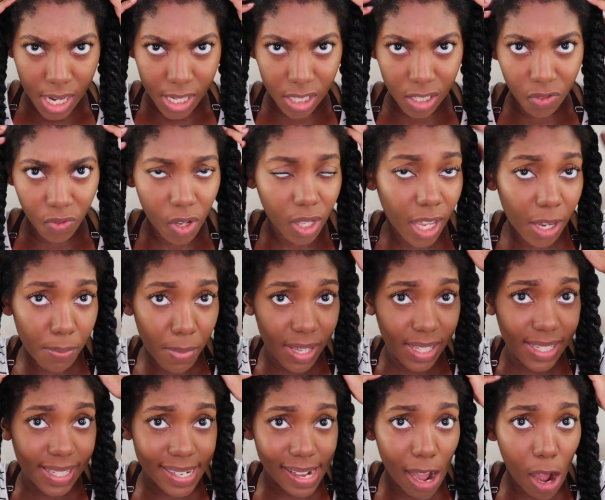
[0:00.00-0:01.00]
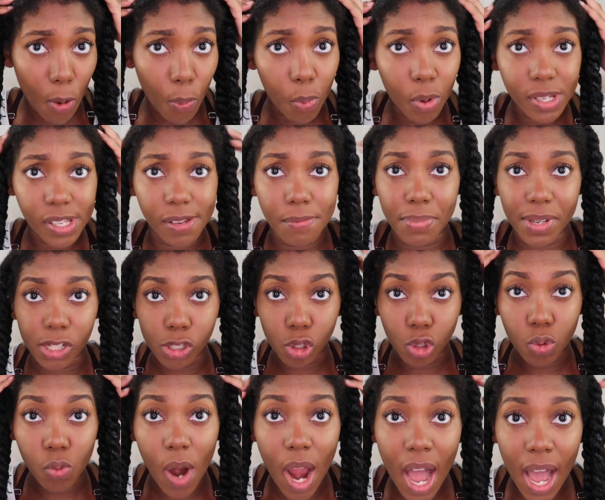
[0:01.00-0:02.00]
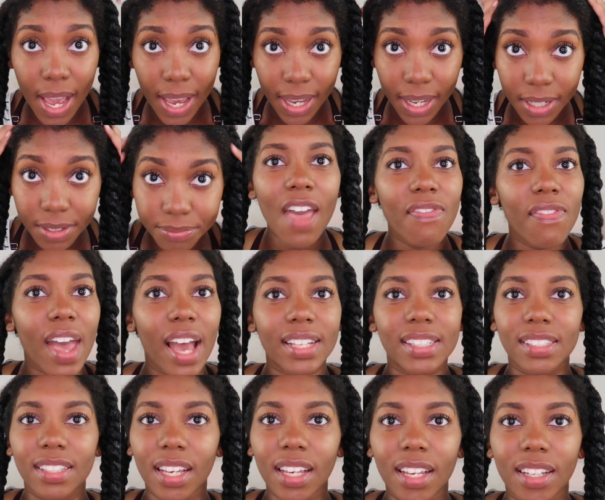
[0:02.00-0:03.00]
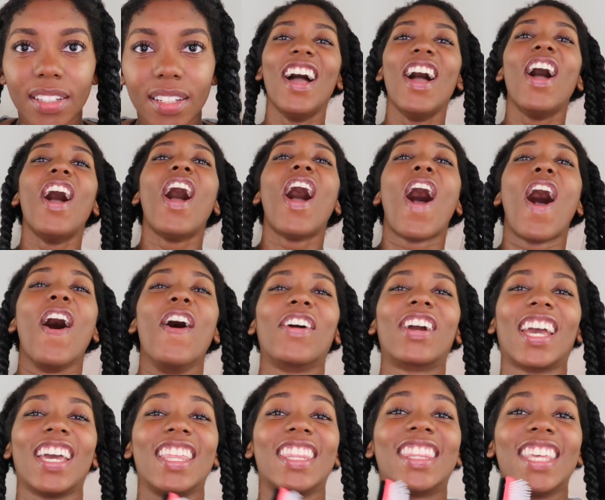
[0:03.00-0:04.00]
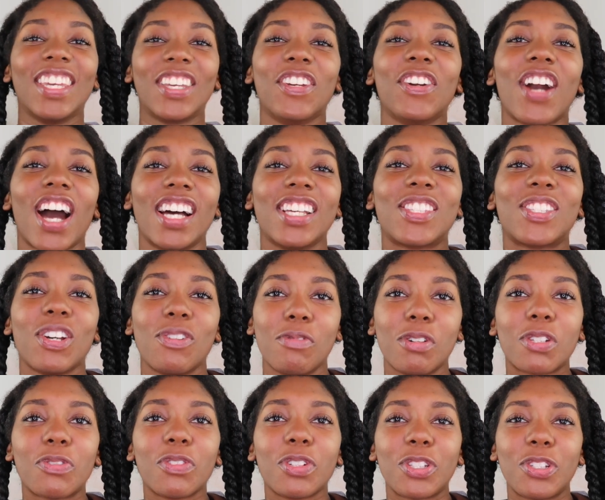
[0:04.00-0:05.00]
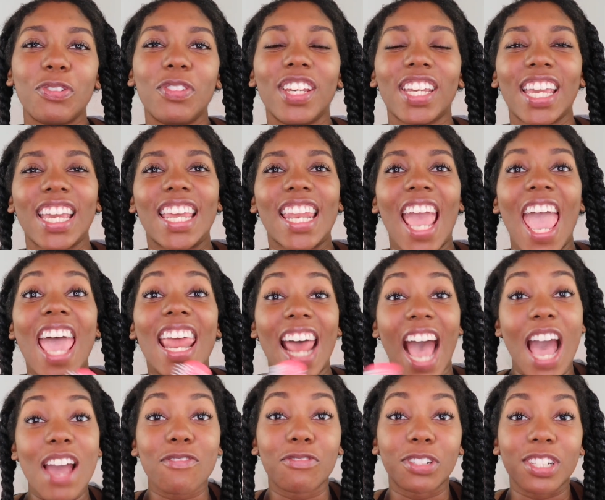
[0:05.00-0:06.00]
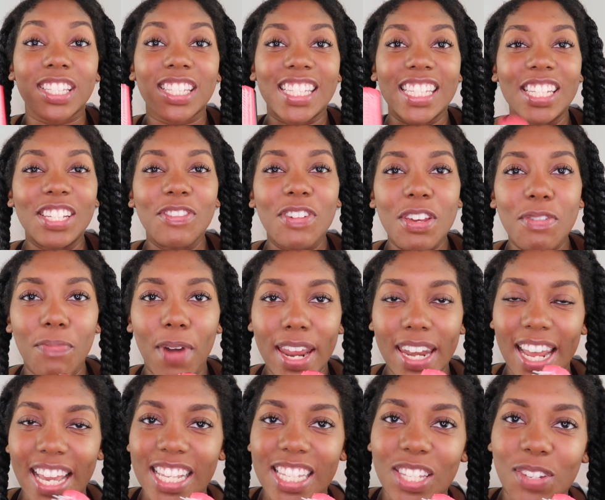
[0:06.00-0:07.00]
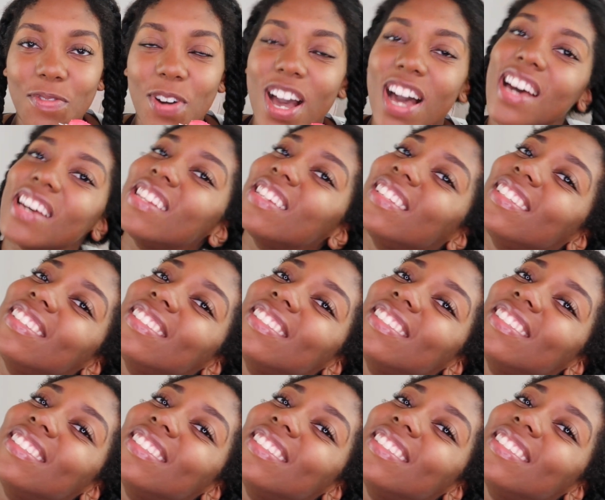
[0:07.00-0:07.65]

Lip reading: I just felt like my scalp was a bit dry, and that's it. Okay, thank you guys so much for tuning in, and I will see you in my next one.